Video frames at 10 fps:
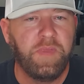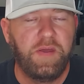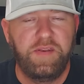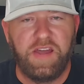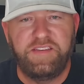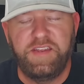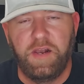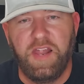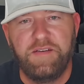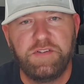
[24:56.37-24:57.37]

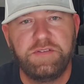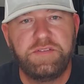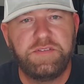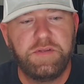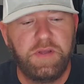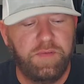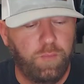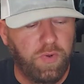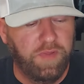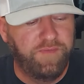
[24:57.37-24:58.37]
1911s
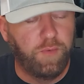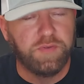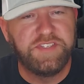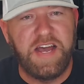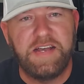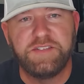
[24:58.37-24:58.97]
with full-size